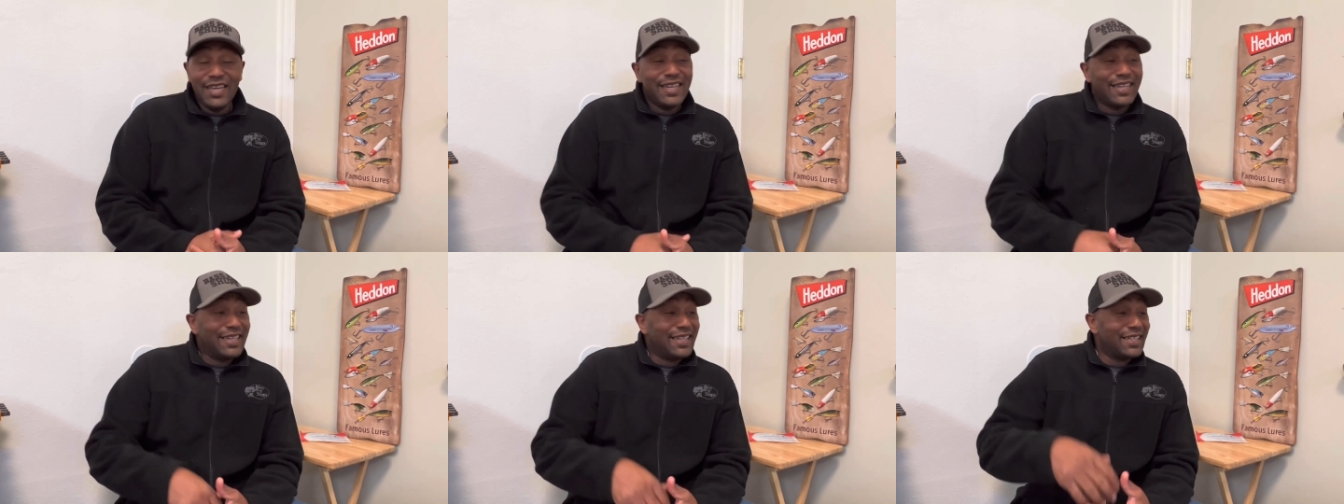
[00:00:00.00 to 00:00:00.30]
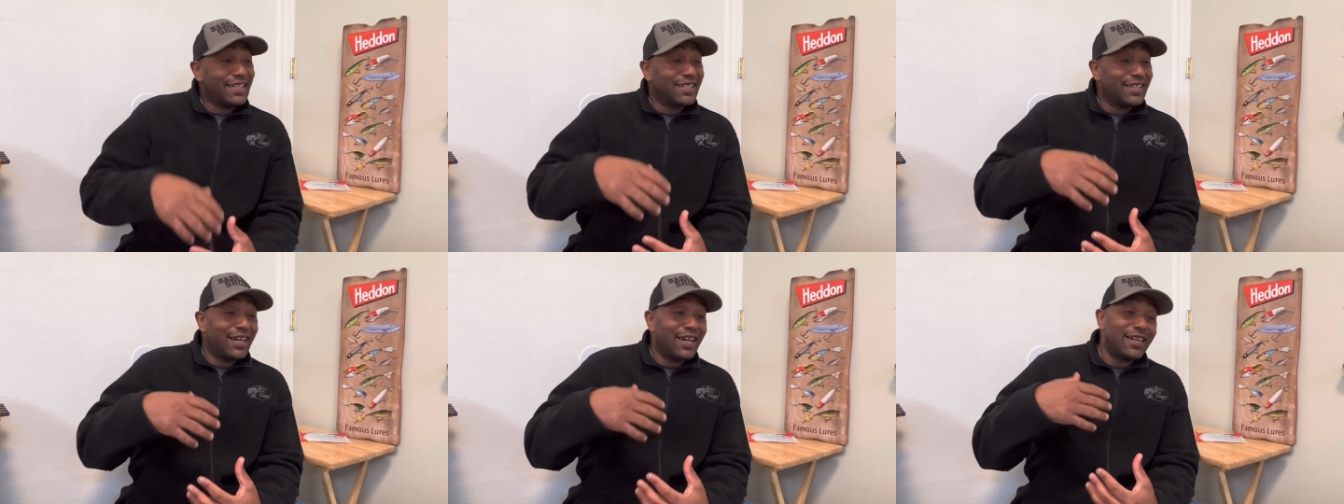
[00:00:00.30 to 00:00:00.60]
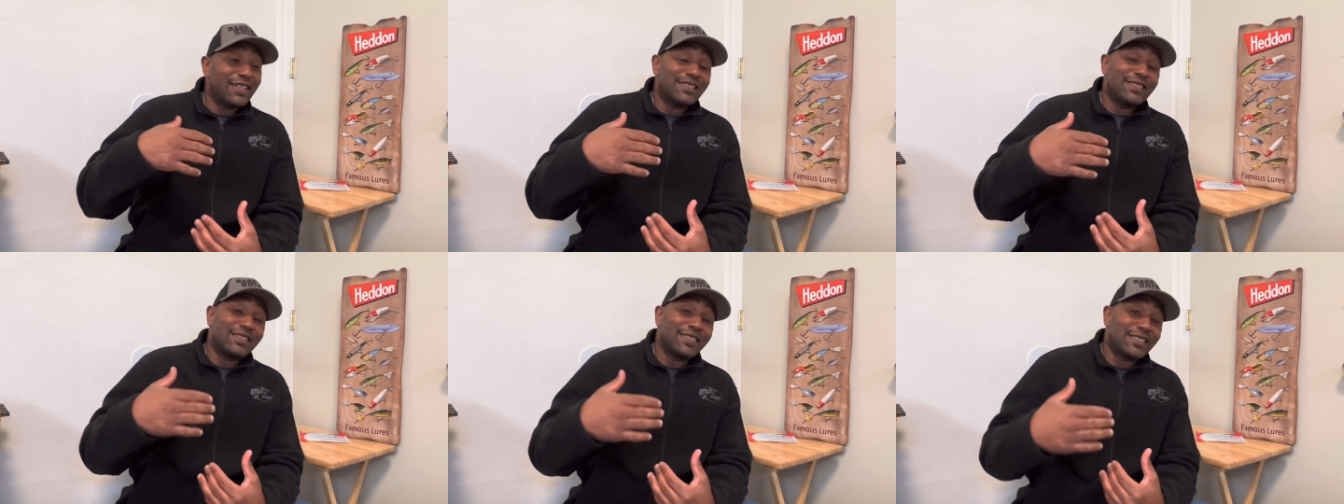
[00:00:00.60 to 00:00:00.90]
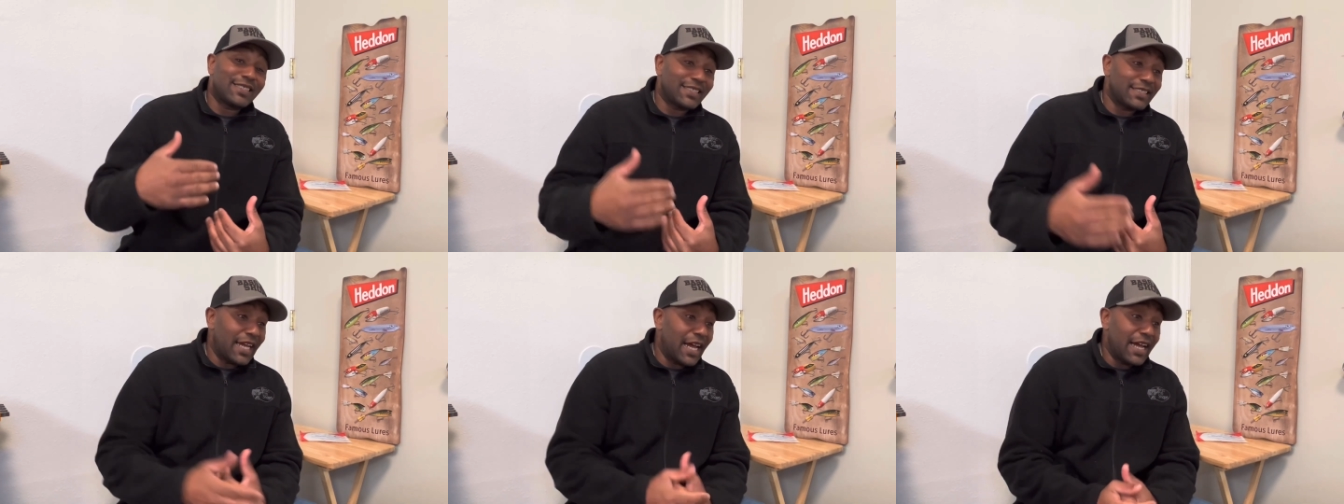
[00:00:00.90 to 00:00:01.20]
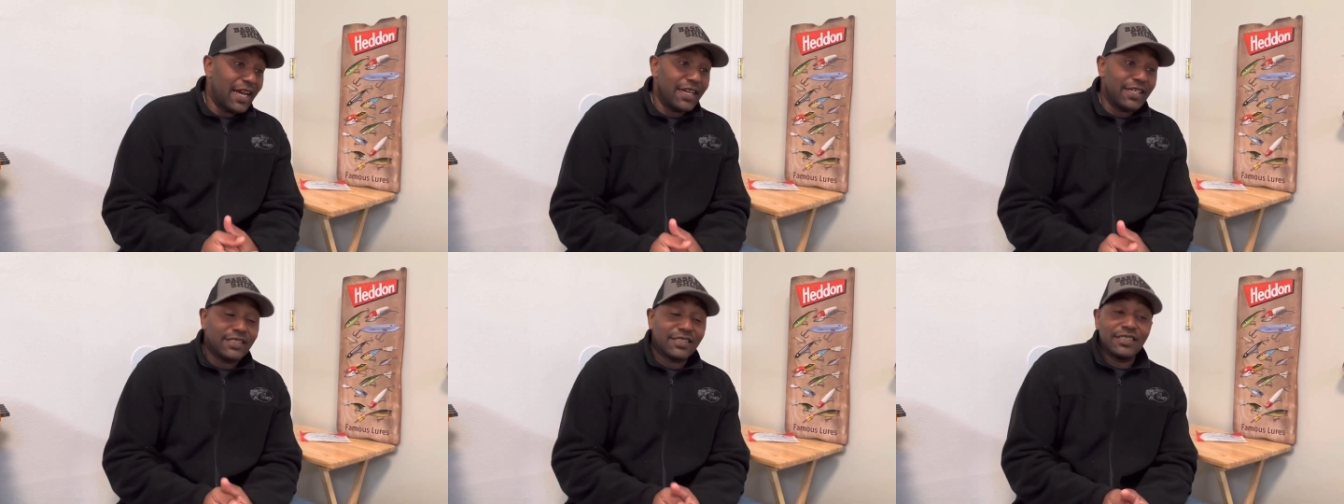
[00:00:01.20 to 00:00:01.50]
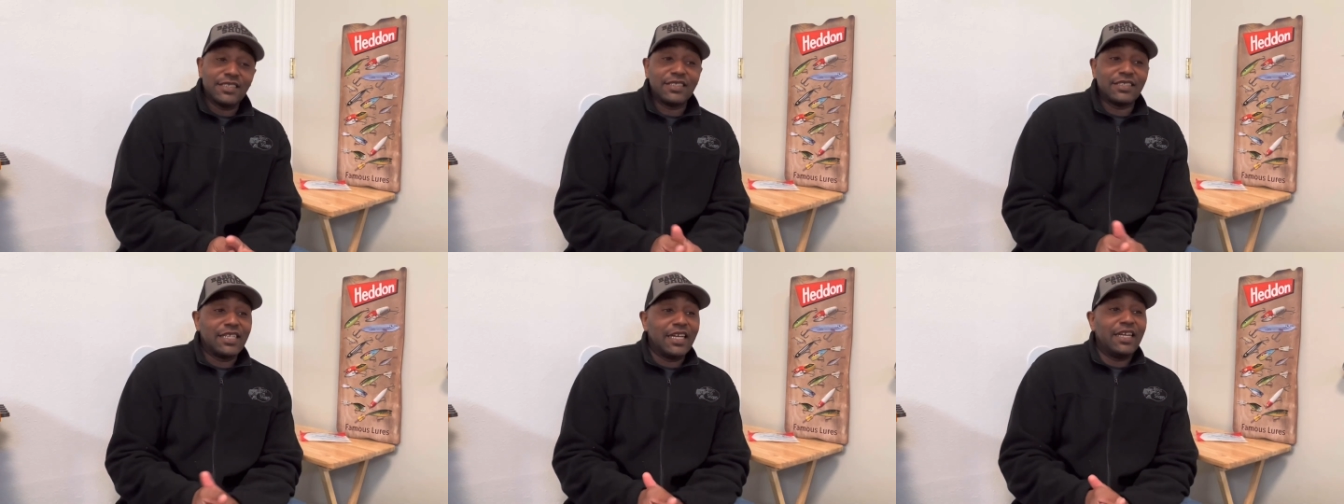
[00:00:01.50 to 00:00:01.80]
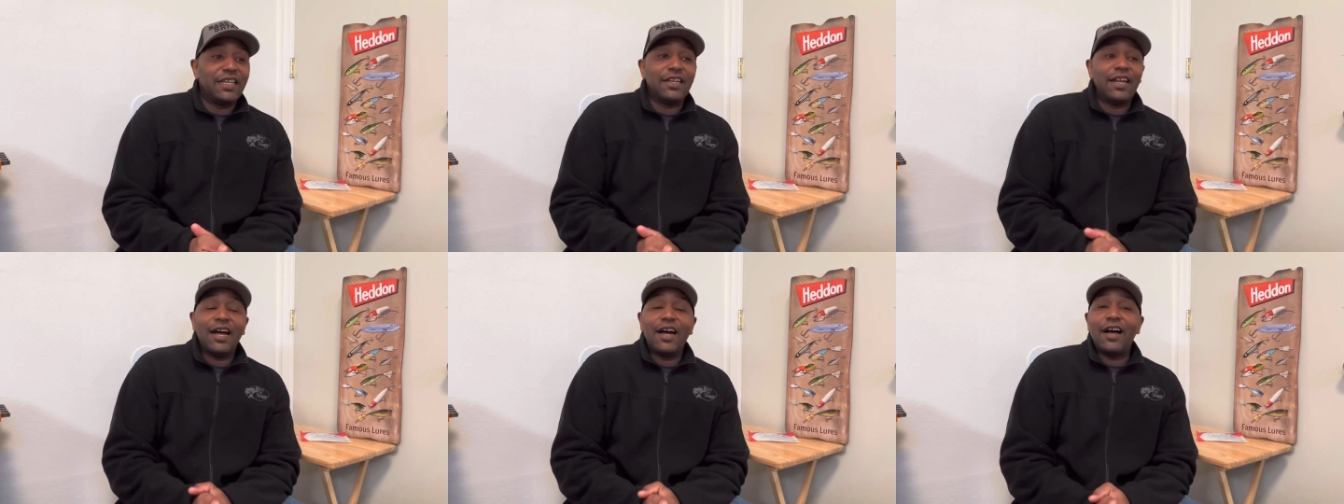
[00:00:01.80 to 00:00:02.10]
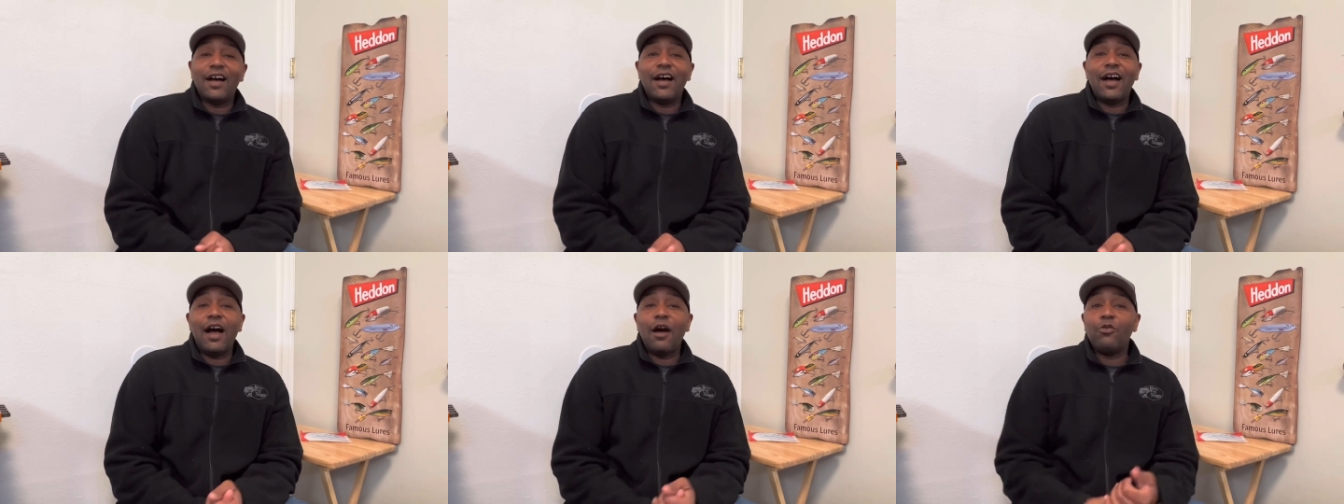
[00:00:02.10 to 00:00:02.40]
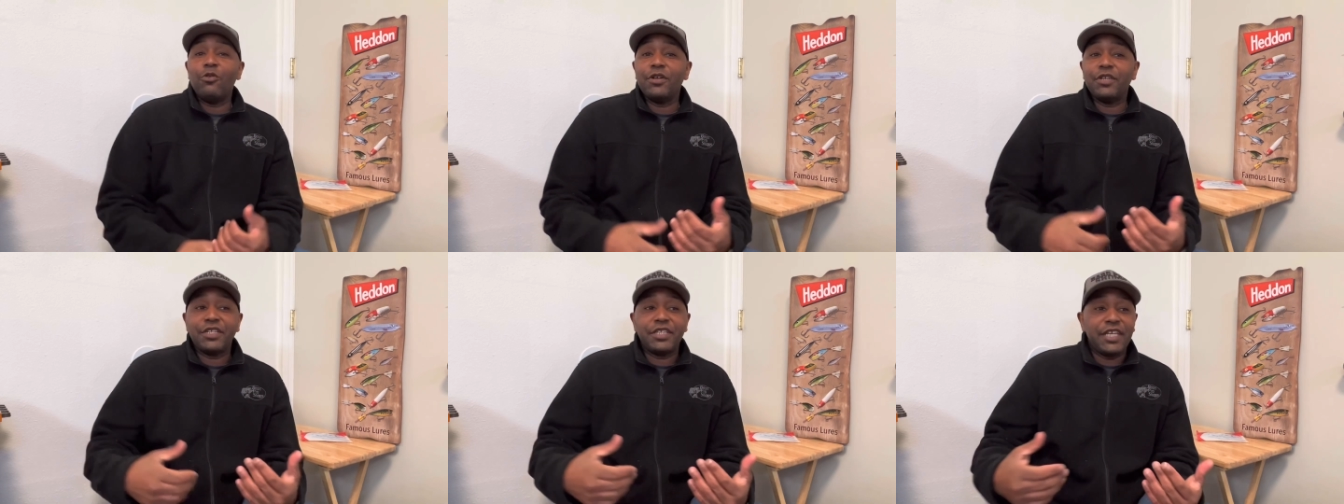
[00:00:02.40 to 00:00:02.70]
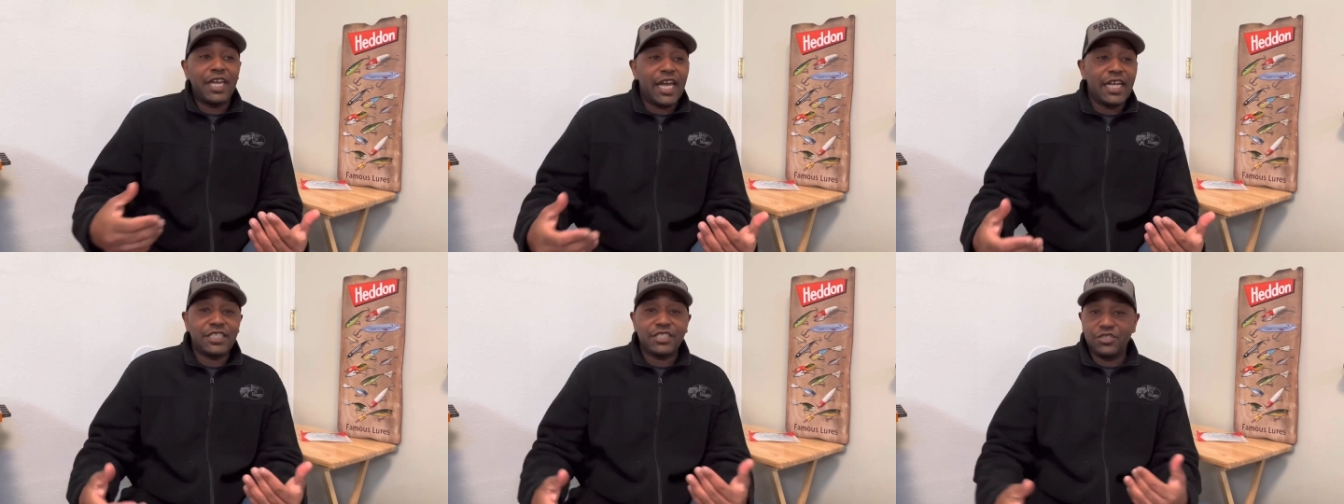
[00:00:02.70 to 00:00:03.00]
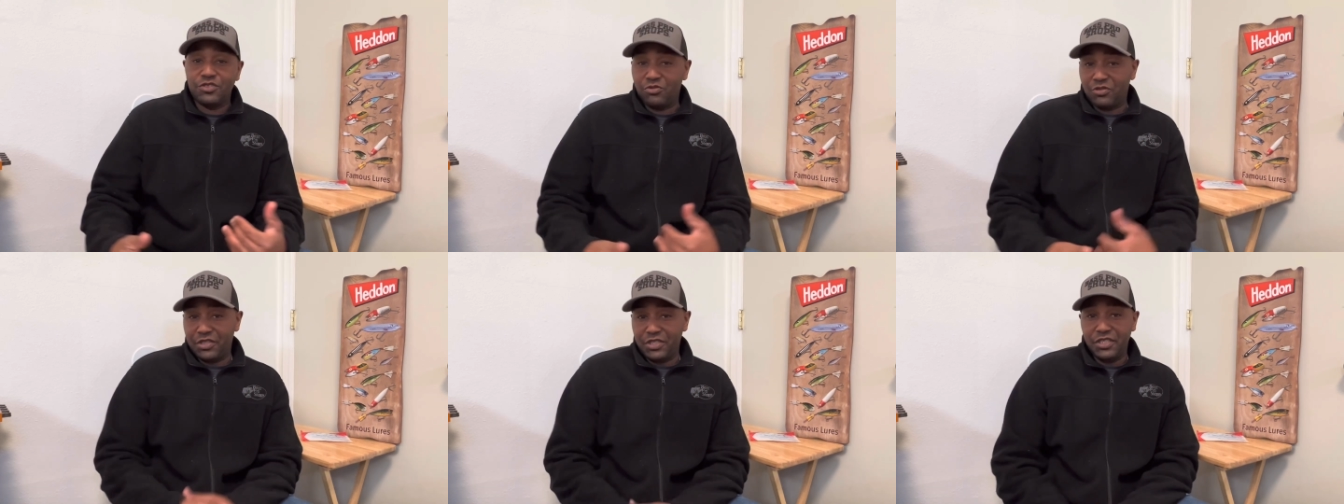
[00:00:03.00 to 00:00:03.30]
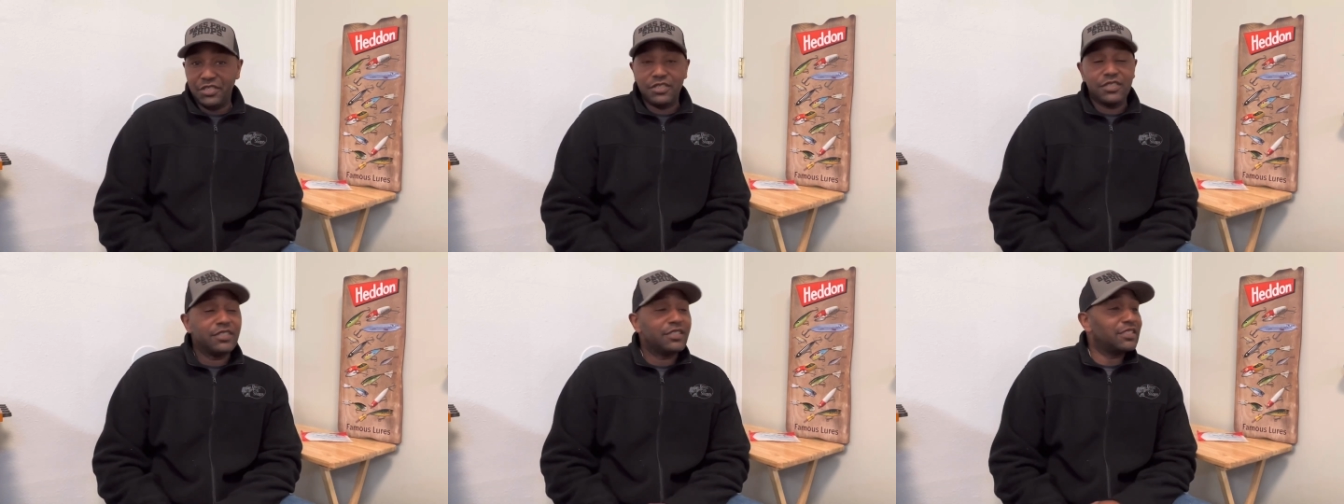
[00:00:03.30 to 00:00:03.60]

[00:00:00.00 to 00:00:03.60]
it caught sizes that I wouldn't catch during the year.